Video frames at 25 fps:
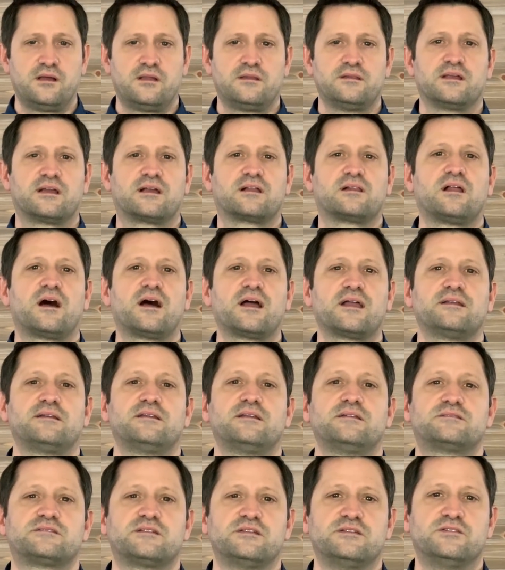The client
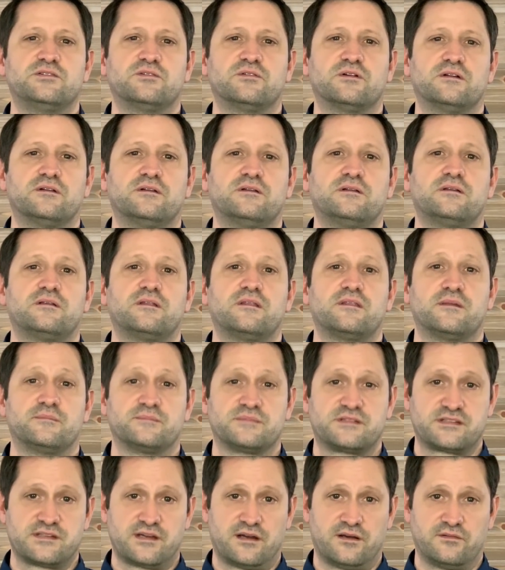needs to do it
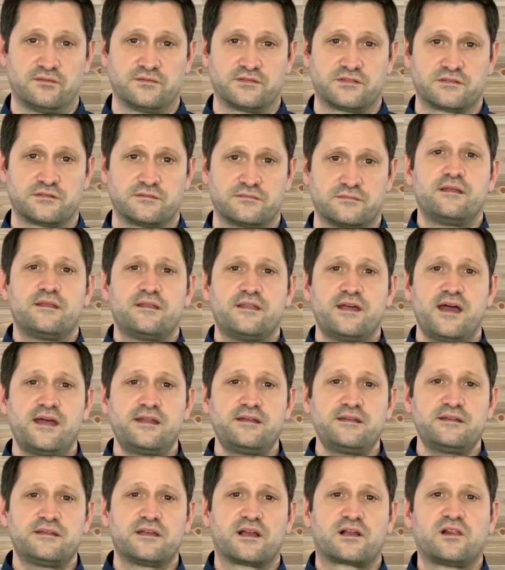themselves.
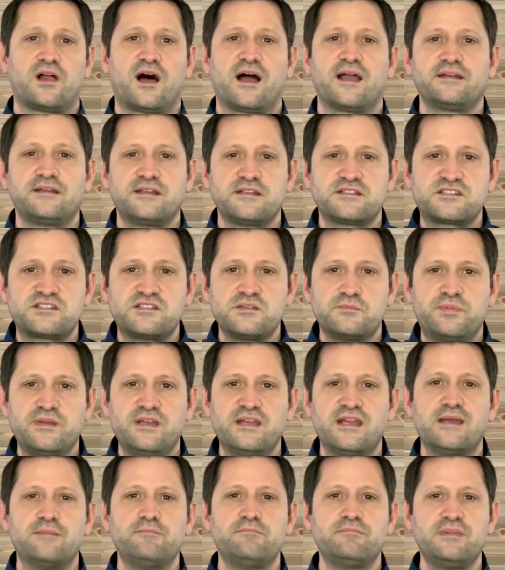Then the client needs to
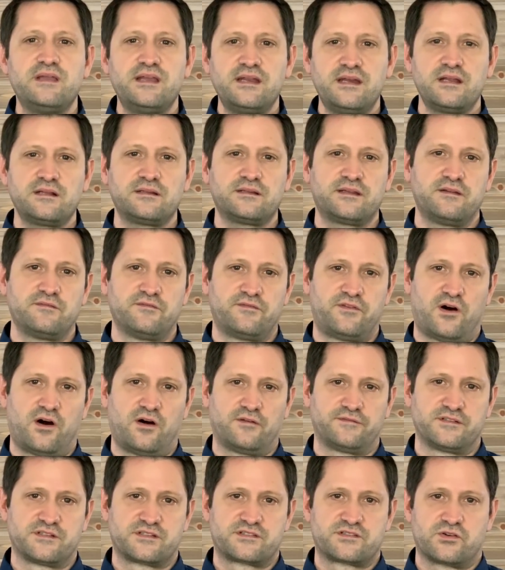be immediately
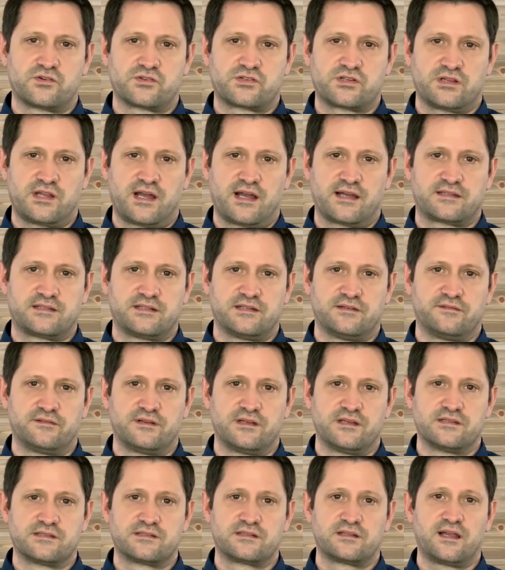involved in social
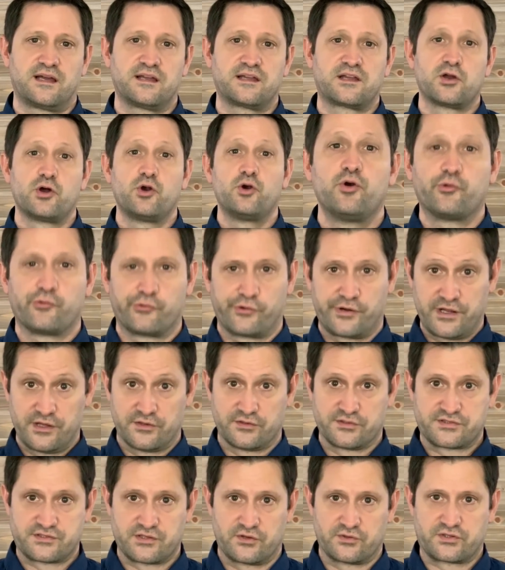activities, like
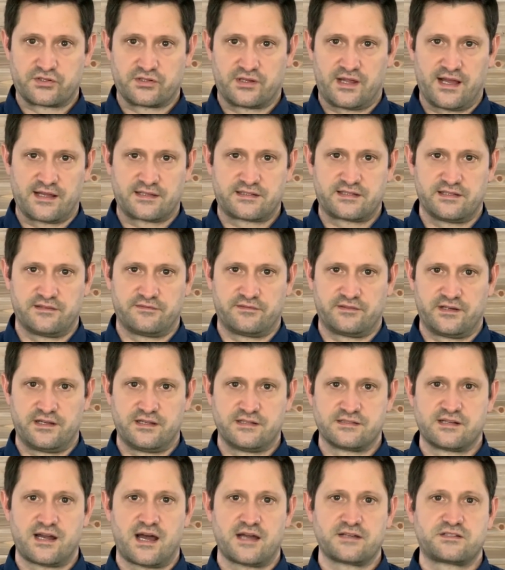real social
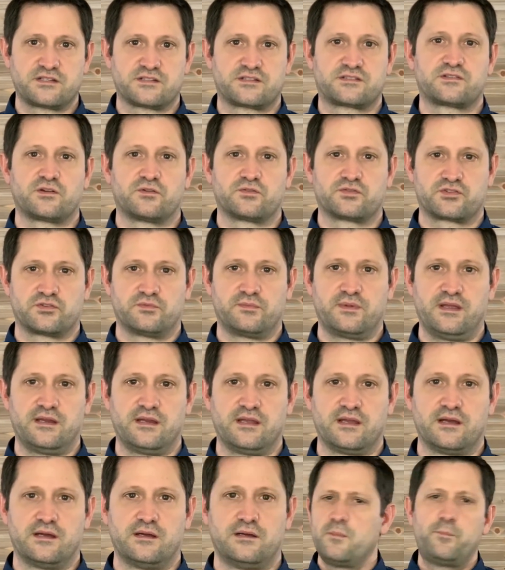activities, not just social
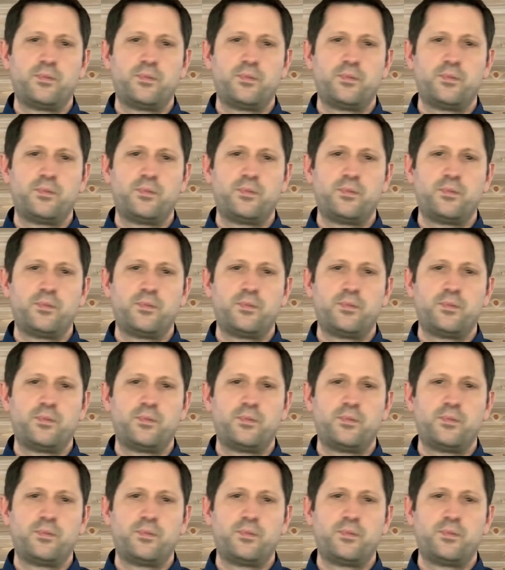media.